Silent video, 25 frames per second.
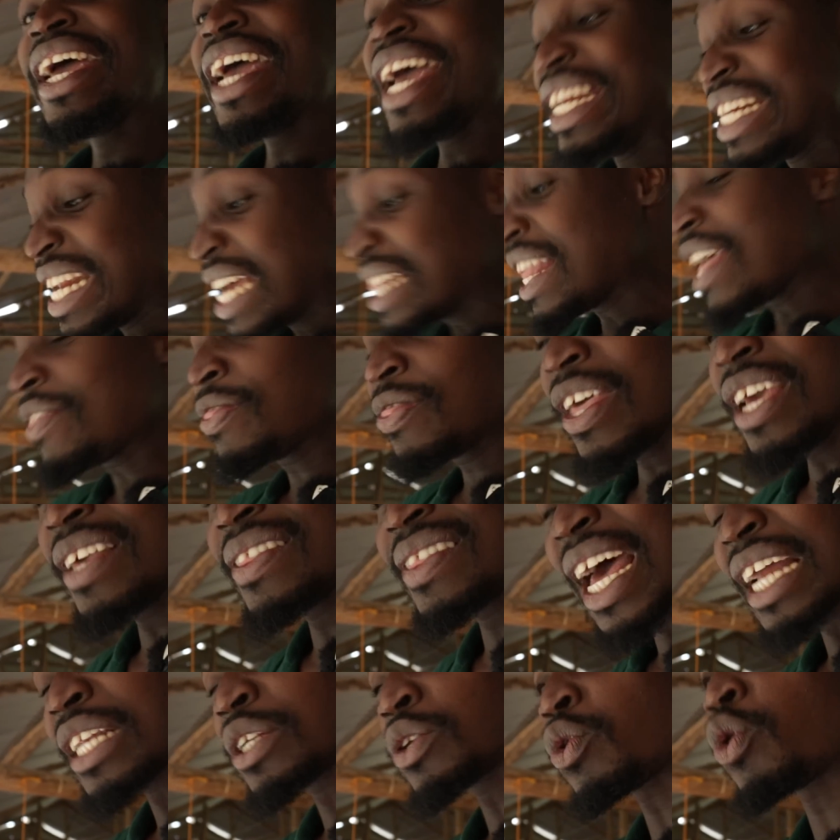Another thing
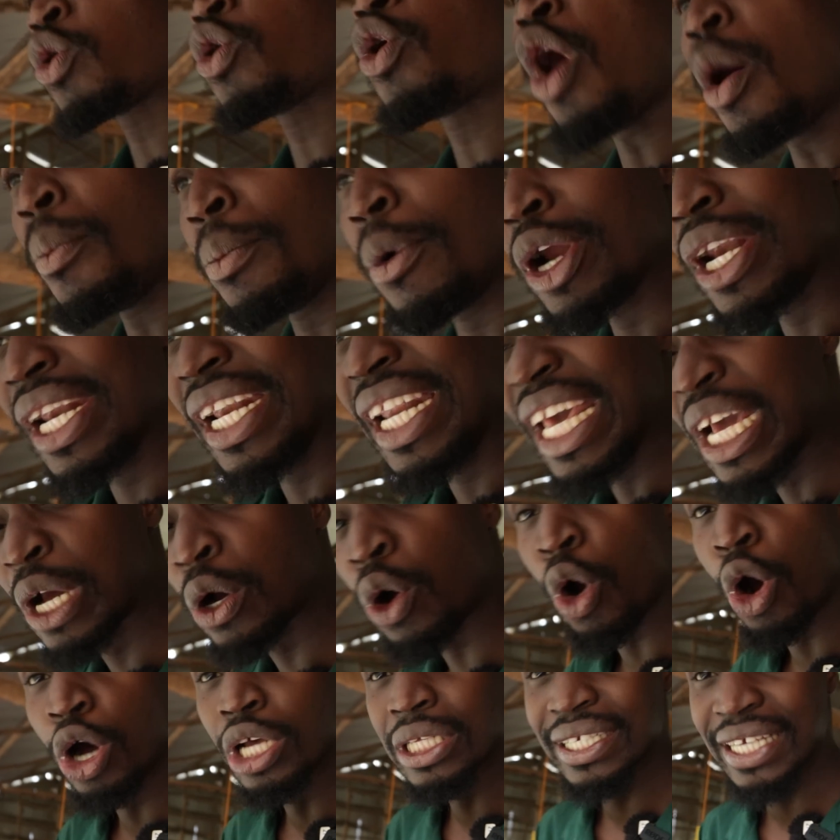that commonly
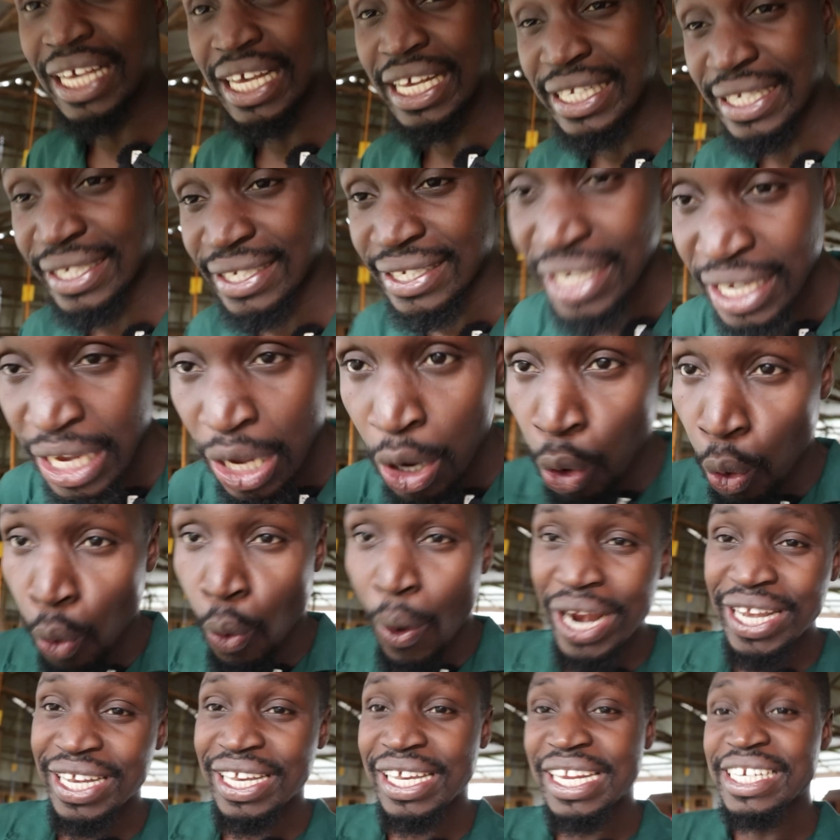causes
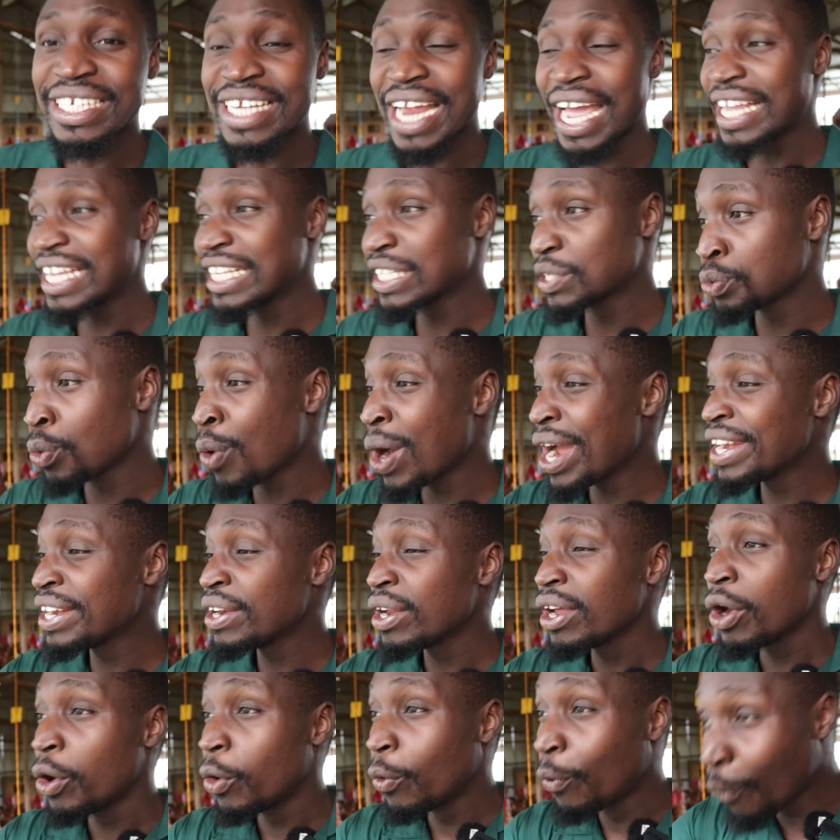wet litter is when
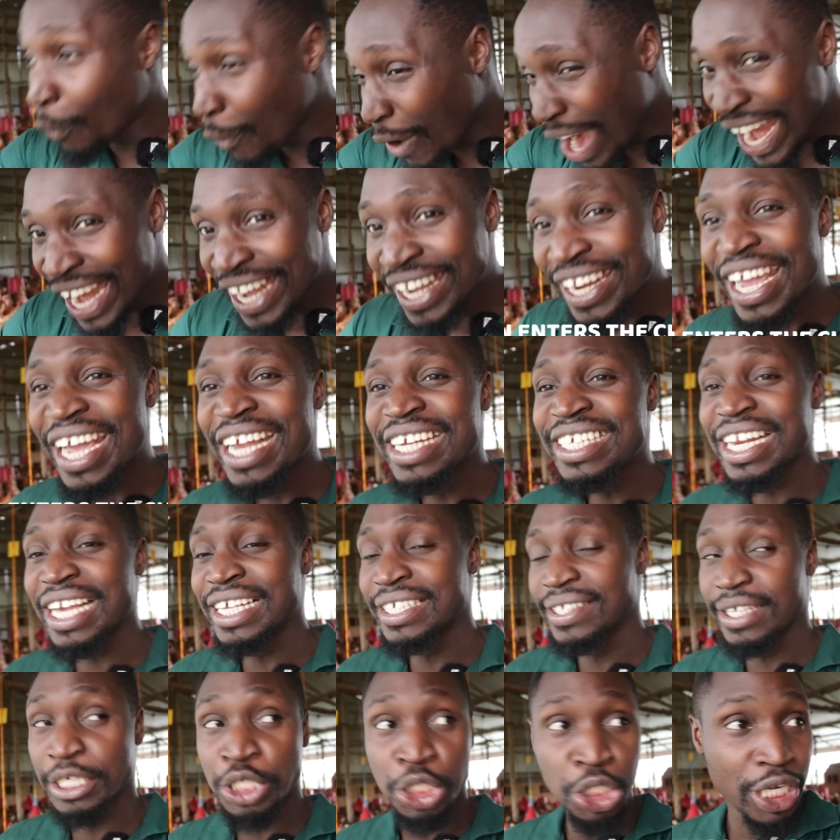rain
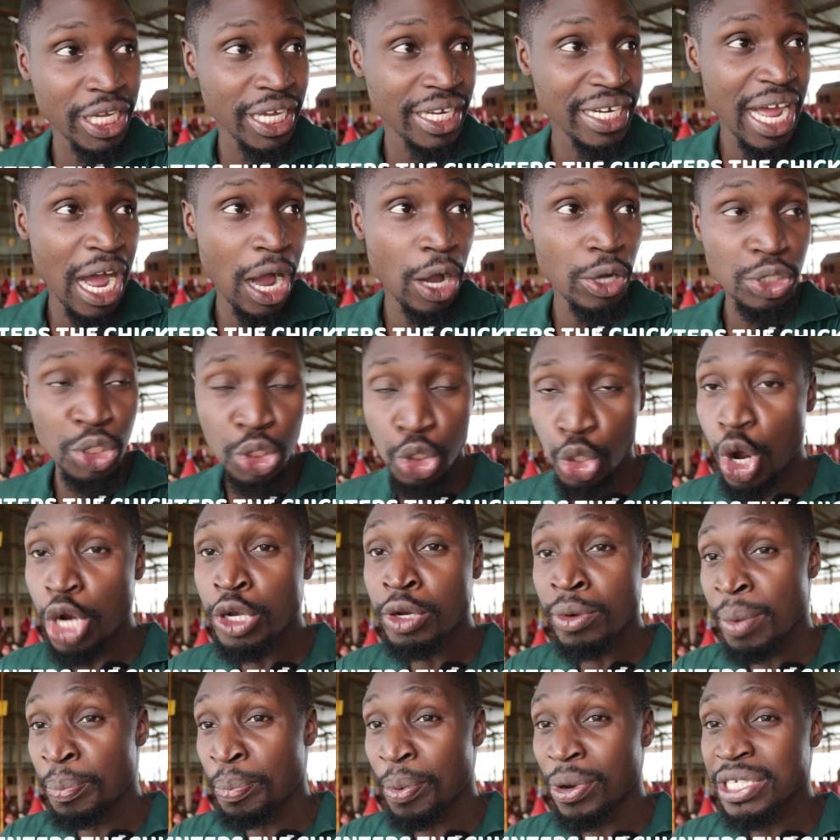enters the chicken house. You go
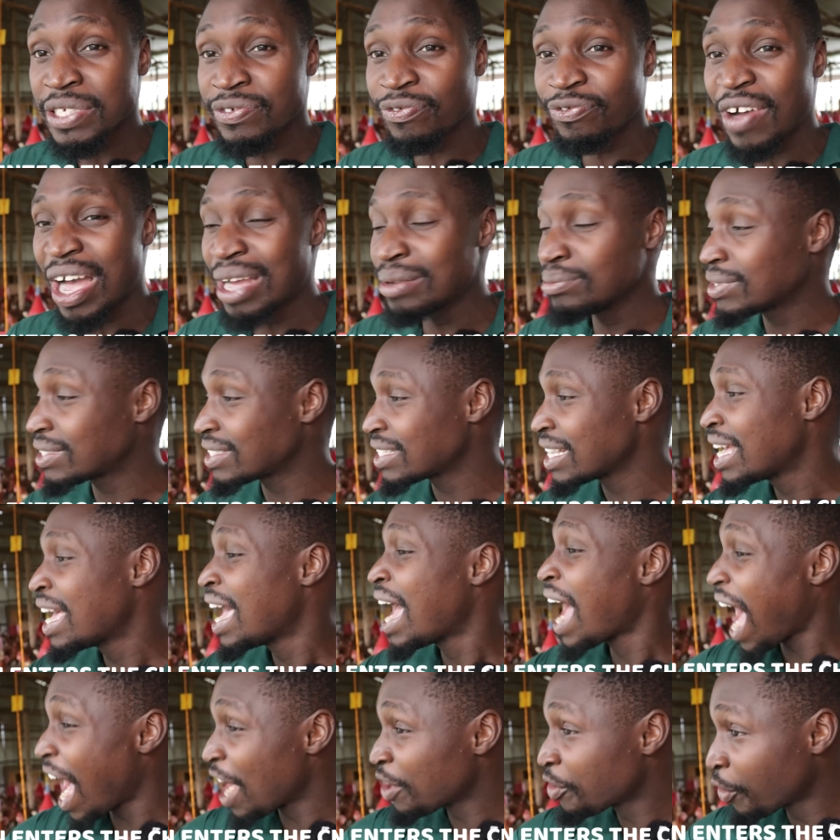to people's farms
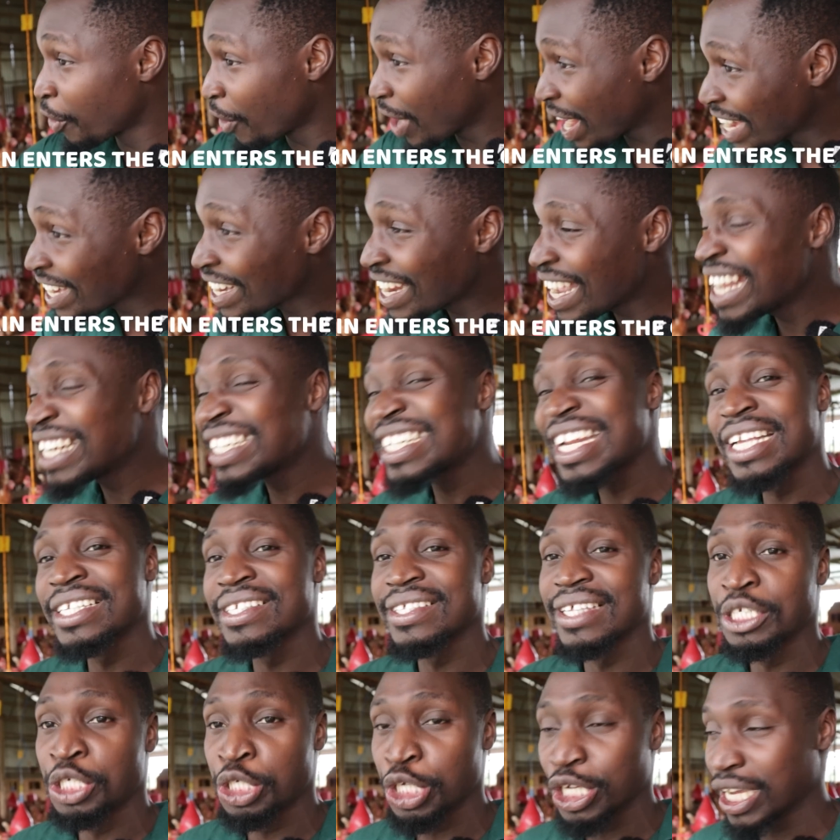and rain enters
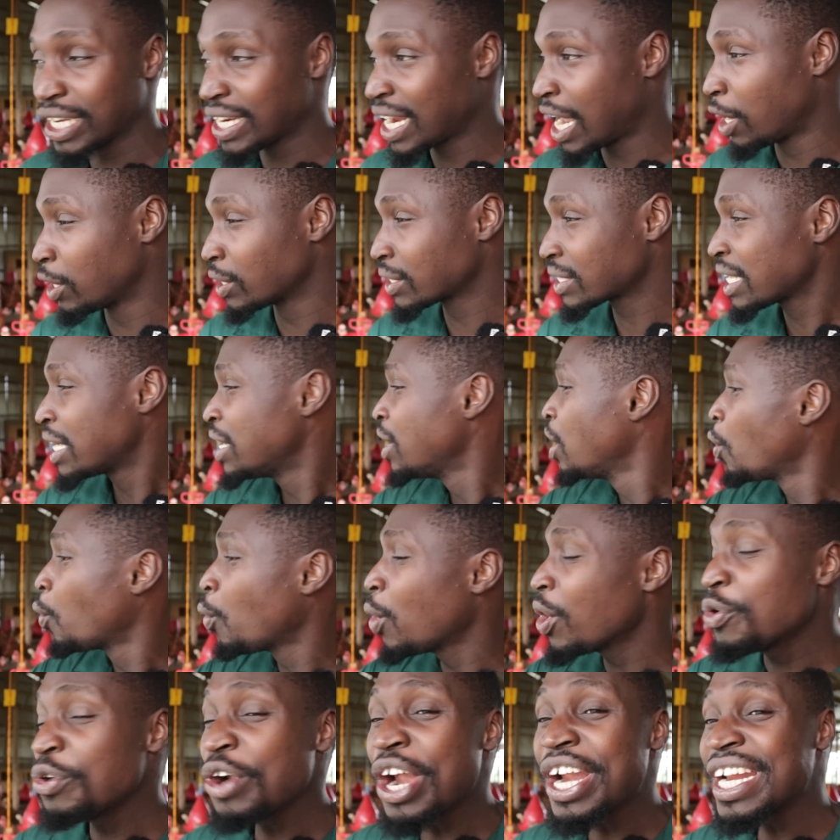the chicken house.
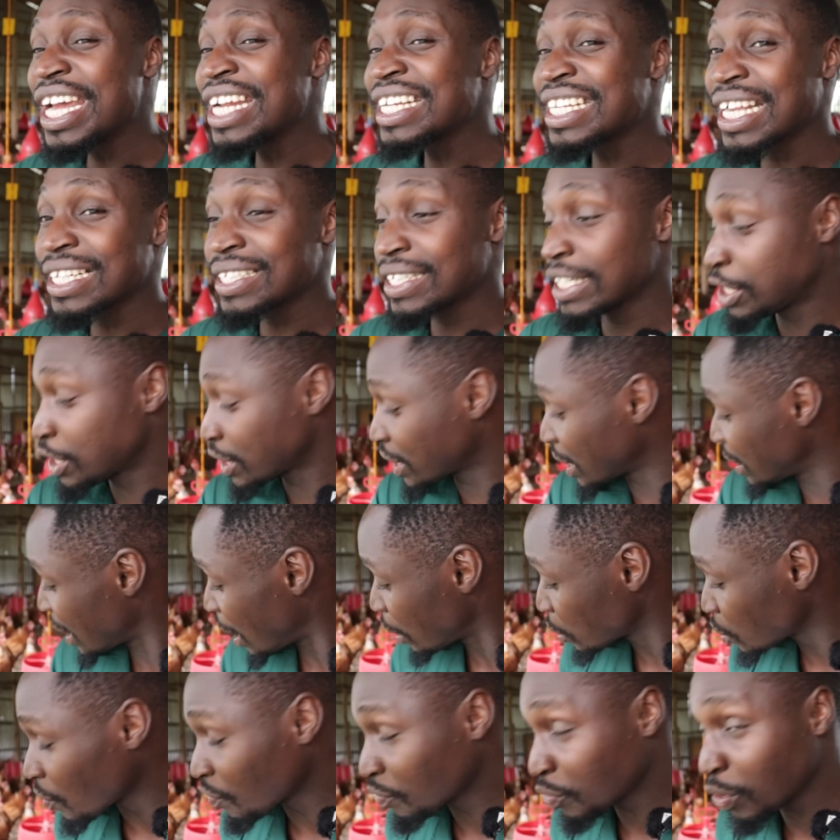When rain enters the chicken
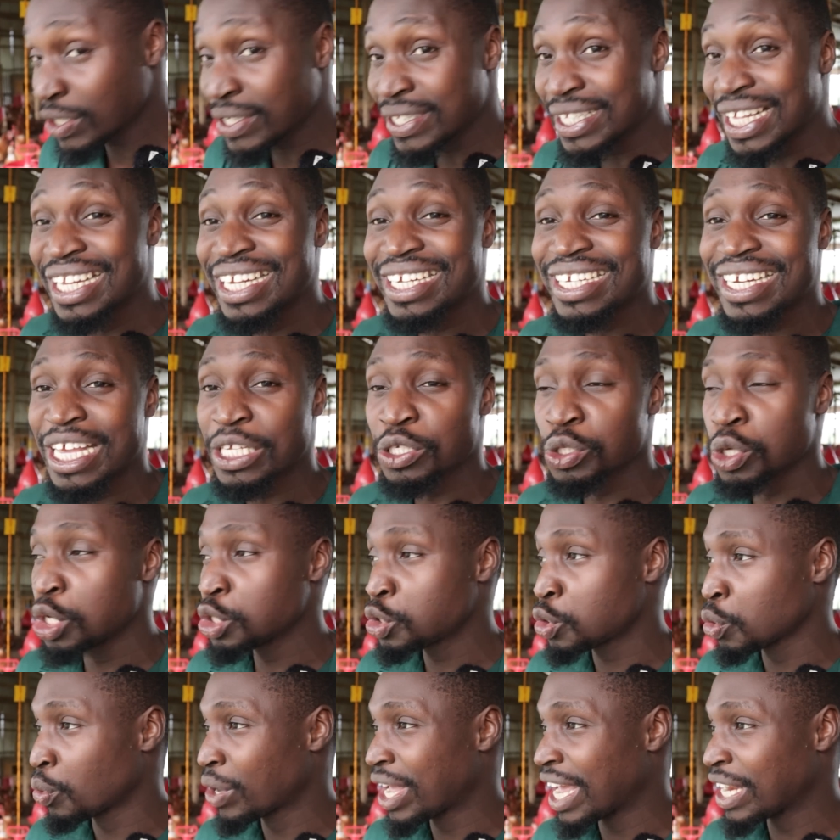house, of course, the litter is
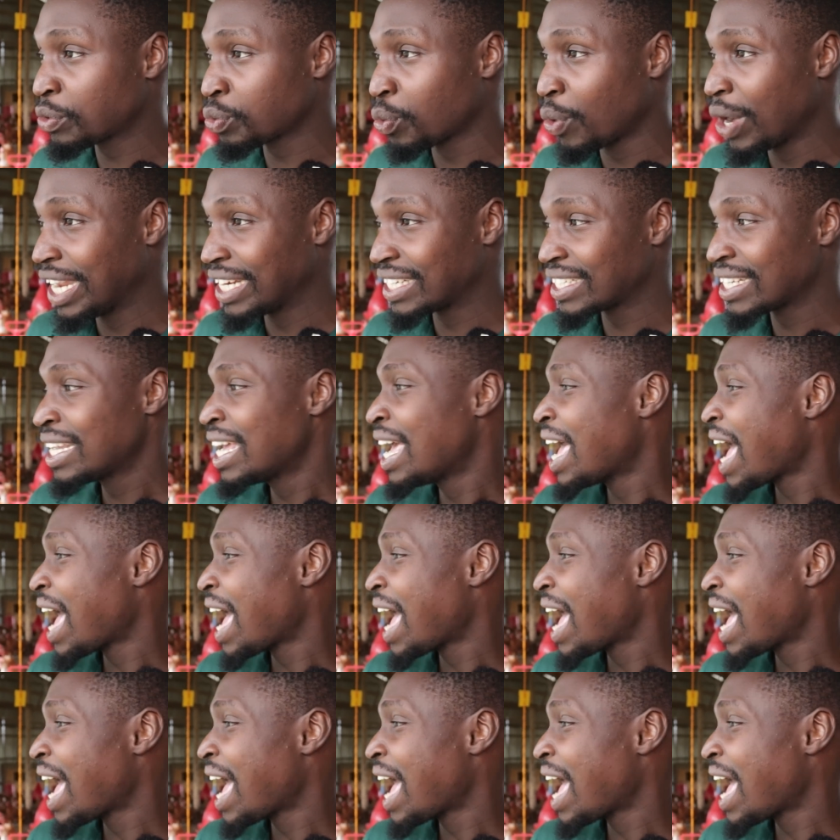going to get wet.